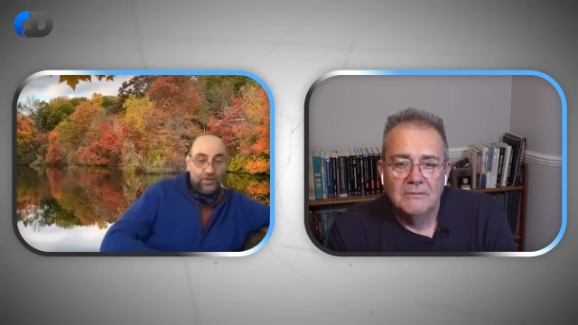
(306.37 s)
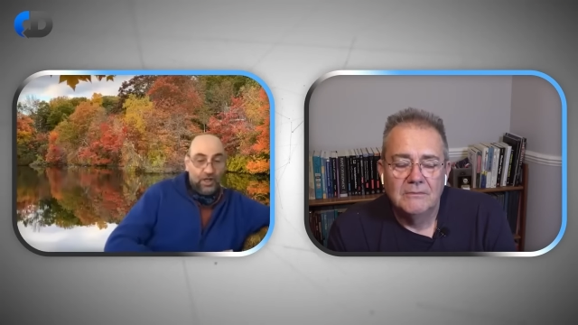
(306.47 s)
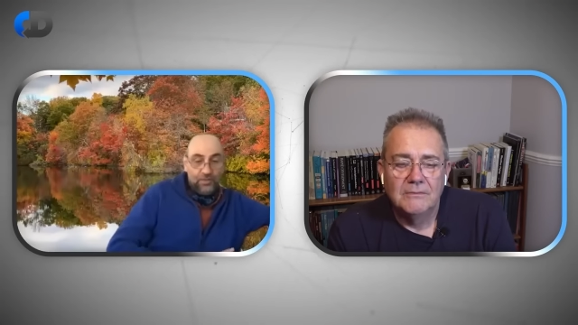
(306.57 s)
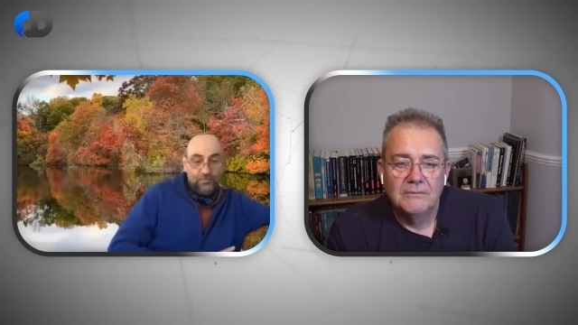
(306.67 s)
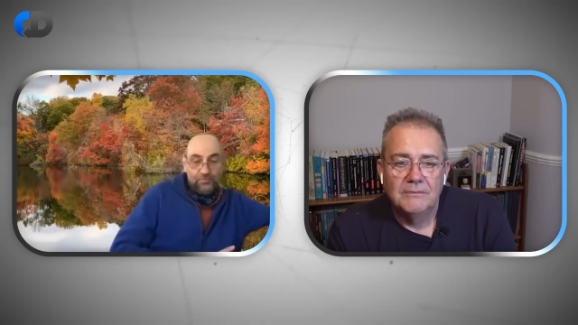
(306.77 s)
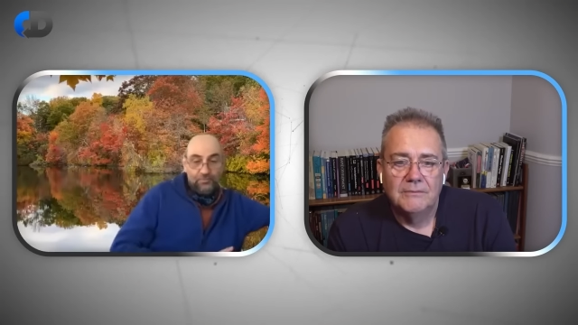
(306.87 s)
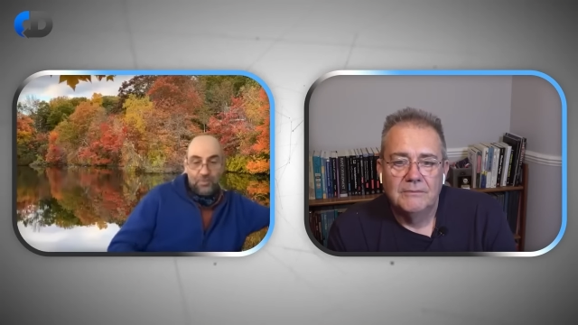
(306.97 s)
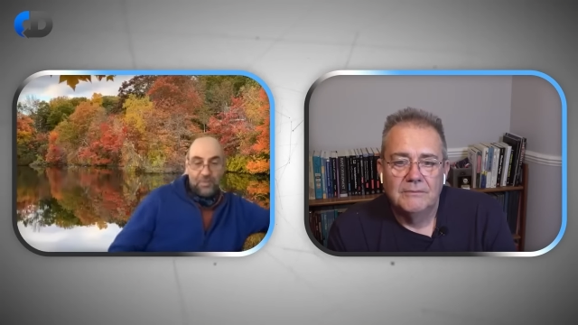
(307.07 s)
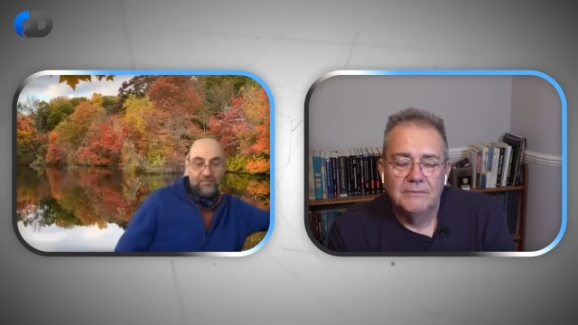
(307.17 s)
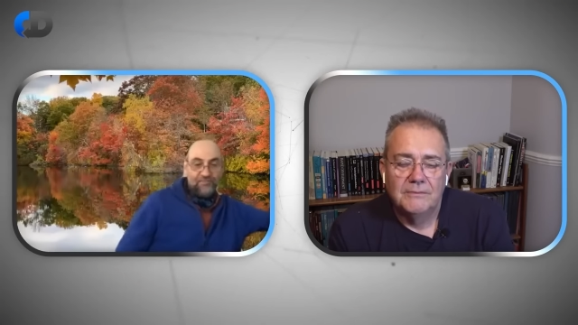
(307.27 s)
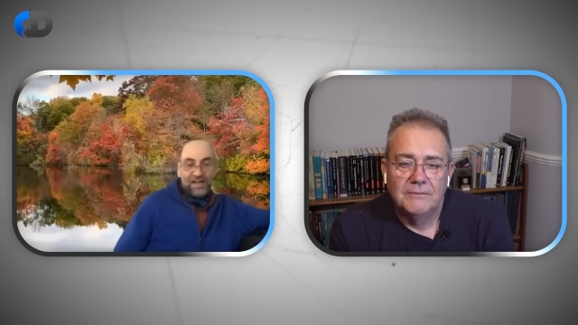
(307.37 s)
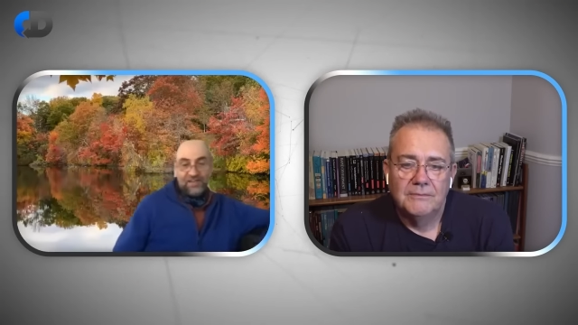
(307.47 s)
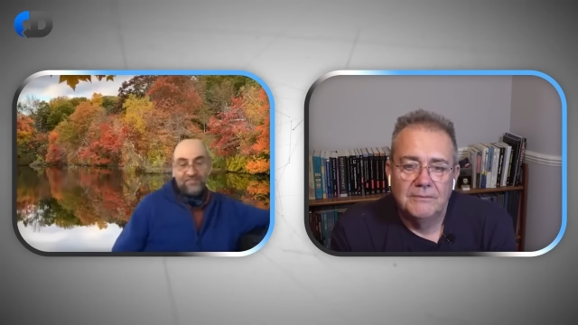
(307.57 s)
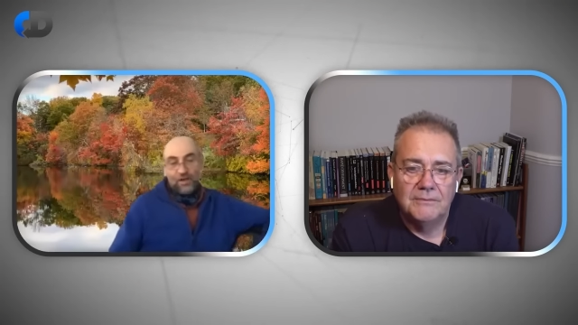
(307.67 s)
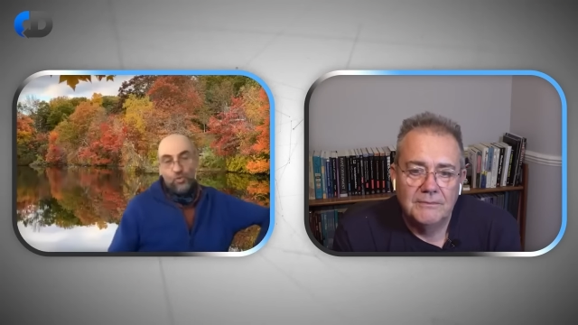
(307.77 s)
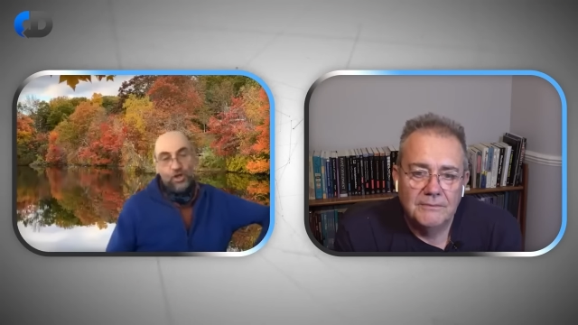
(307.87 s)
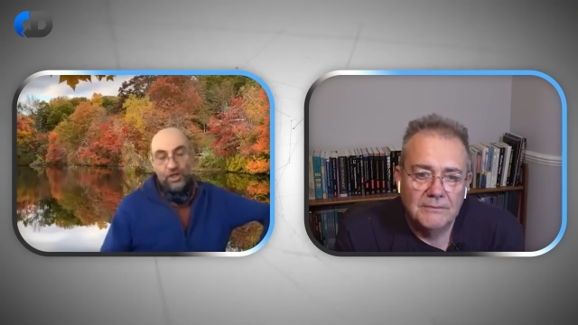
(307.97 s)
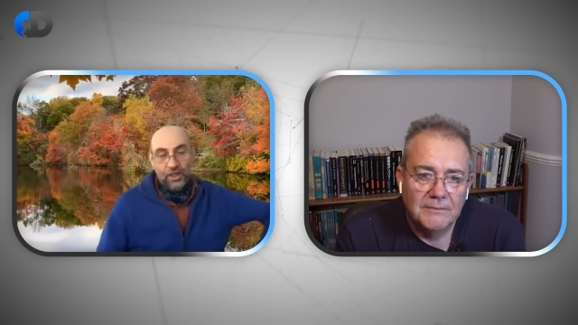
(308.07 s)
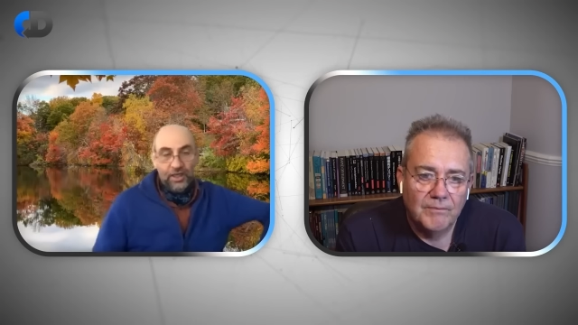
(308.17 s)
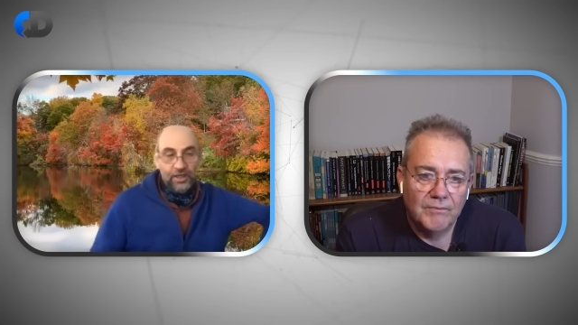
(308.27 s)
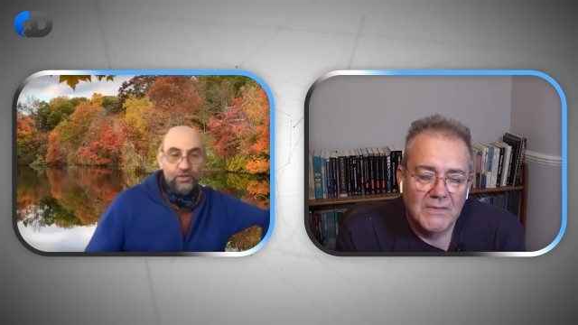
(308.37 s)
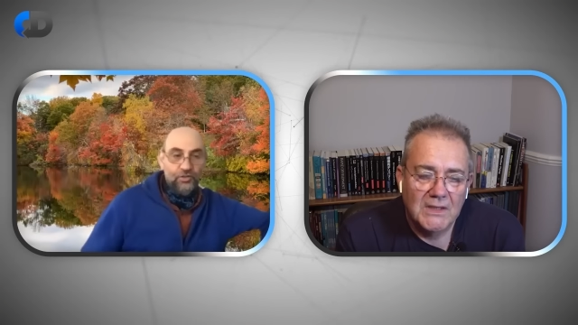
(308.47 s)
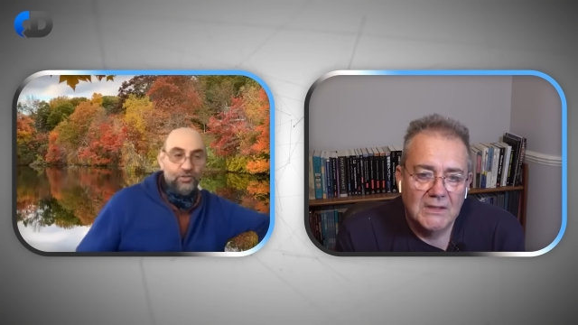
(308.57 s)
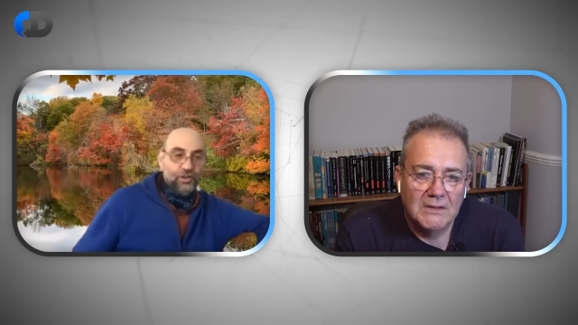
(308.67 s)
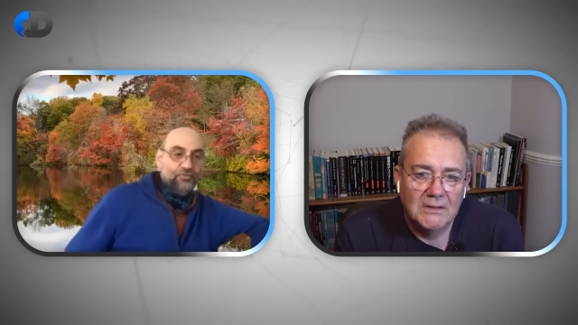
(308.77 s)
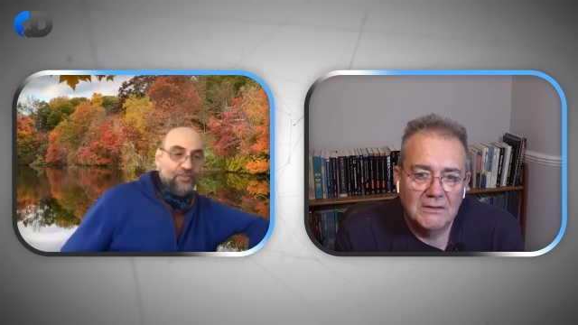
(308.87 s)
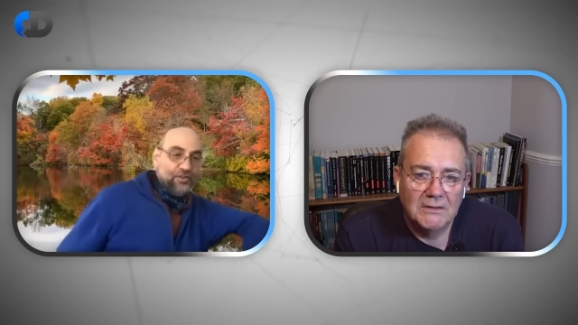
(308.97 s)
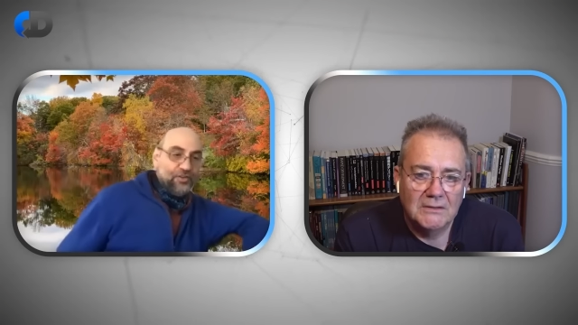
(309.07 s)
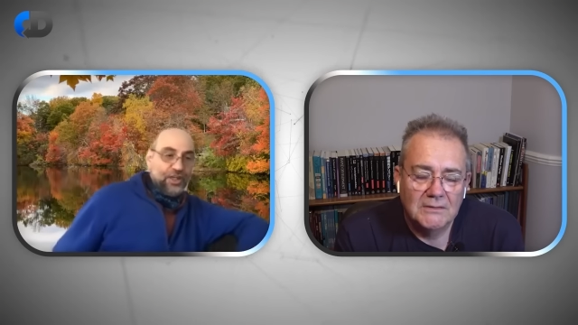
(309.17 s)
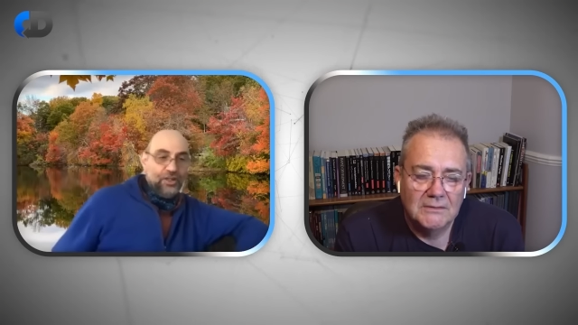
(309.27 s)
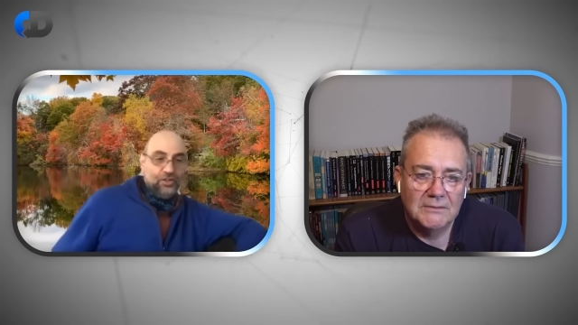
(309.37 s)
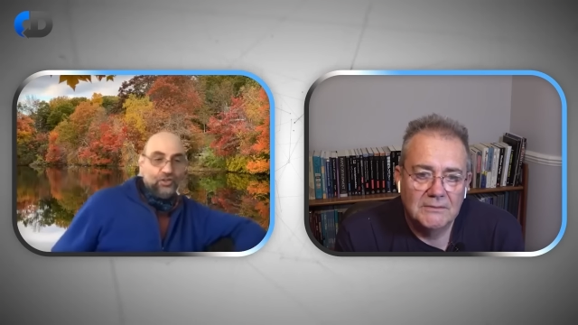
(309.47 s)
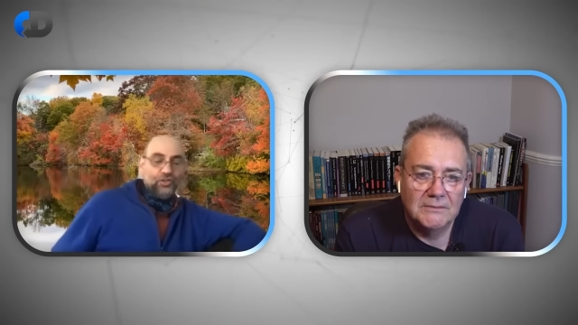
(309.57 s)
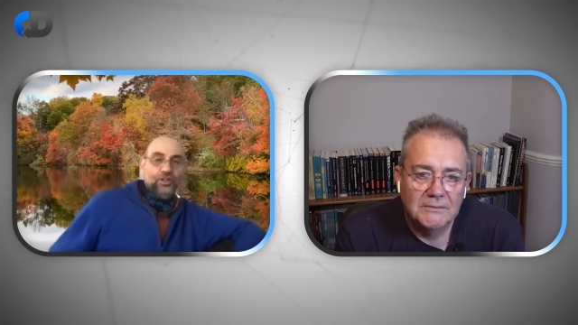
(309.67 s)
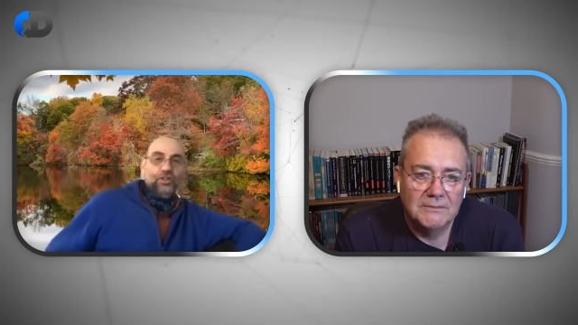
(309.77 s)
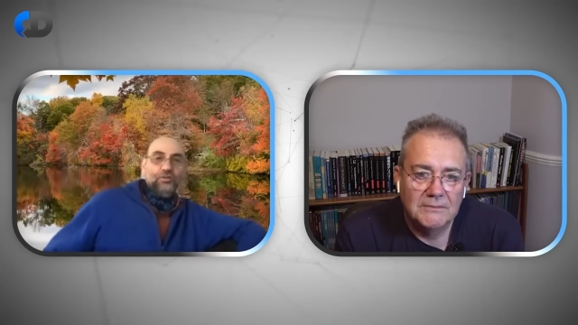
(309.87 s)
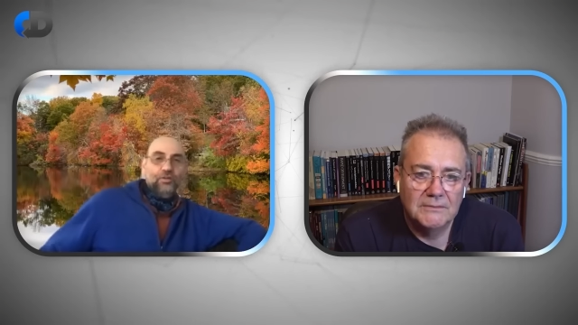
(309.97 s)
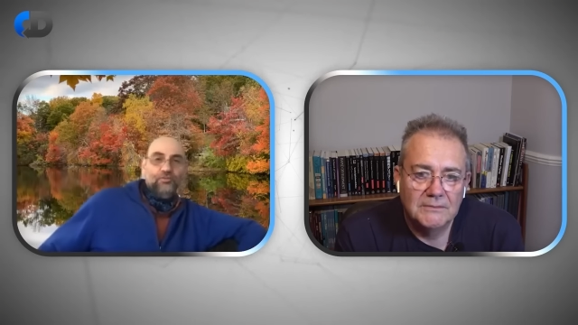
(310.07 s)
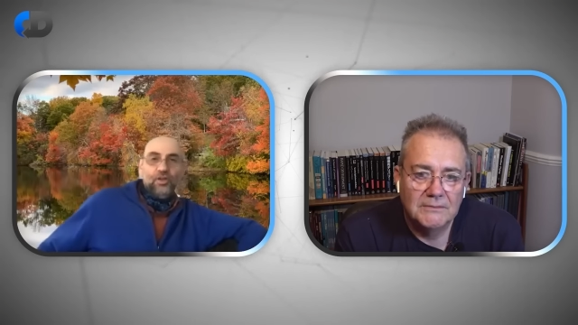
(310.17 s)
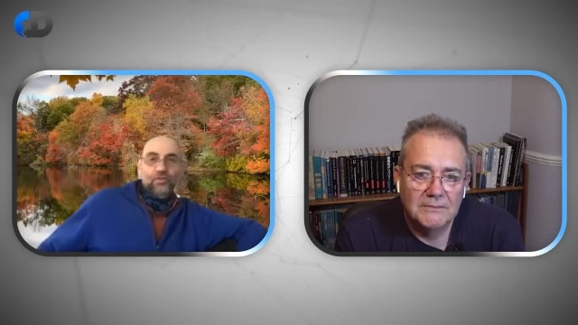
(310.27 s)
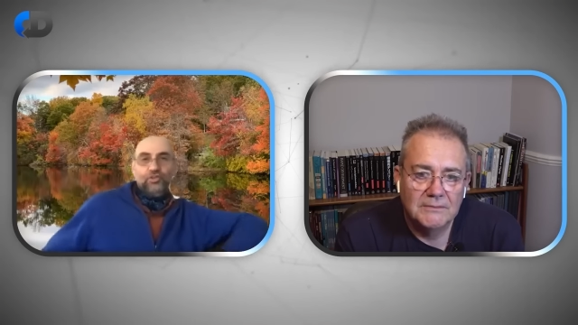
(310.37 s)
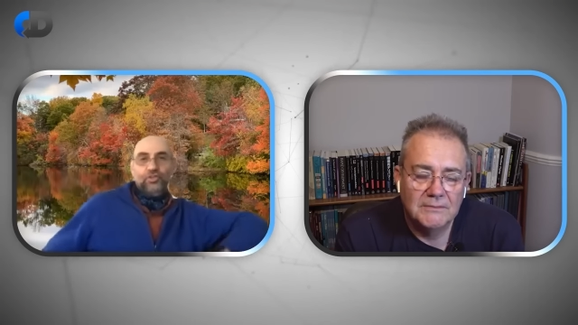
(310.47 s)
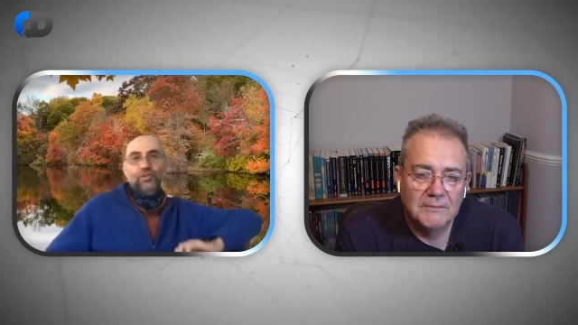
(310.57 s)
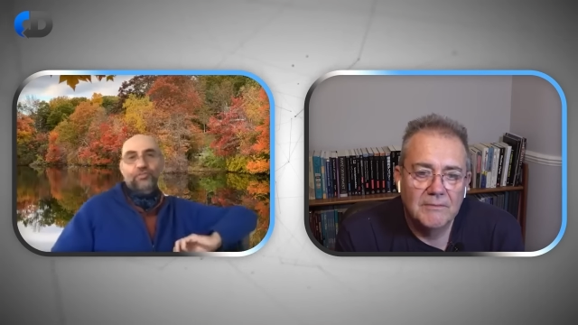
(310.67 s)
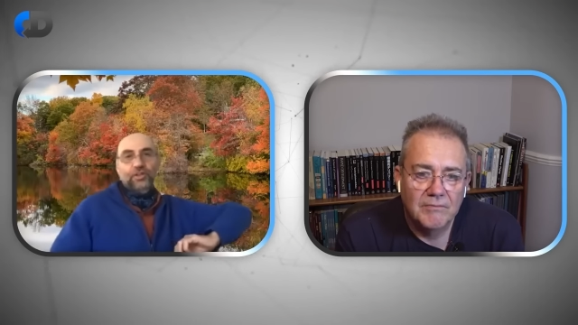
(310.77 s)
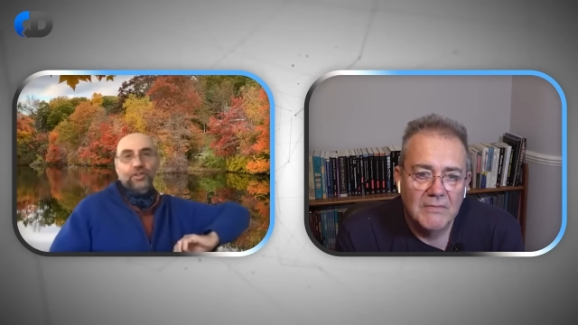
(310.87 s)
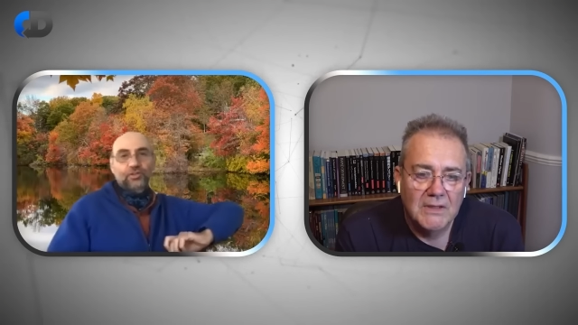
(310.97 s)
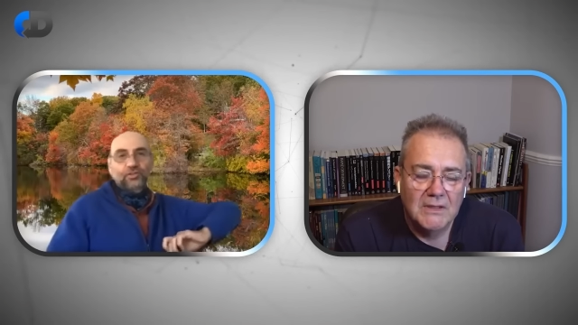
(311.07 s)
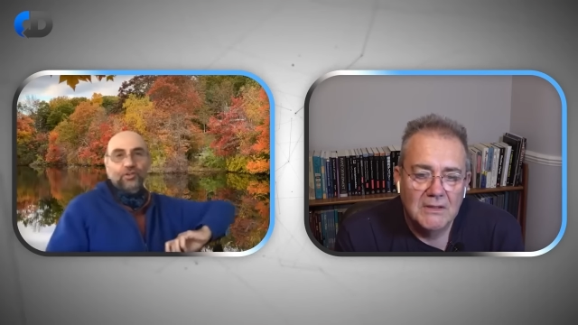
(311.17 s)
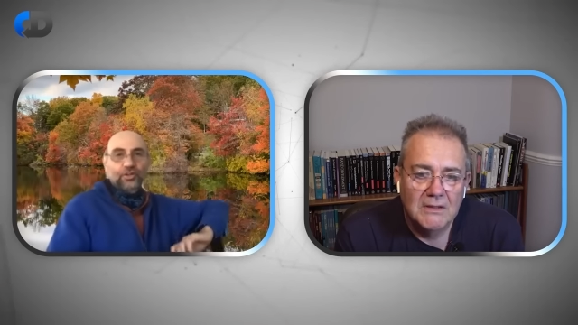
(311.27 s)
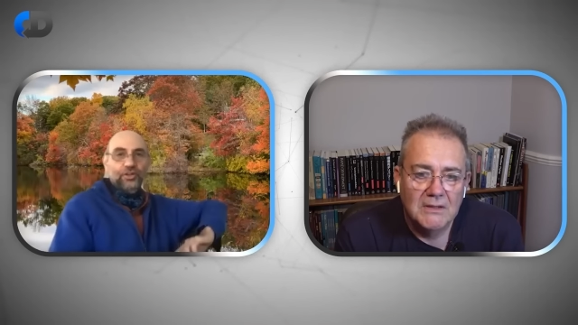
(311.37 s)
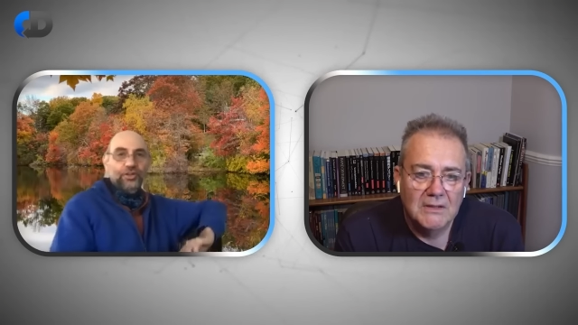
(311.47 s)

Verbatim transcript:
Speaker 1: I'm a big fan of that work and uh, very keen to see the, the further stuff that uh,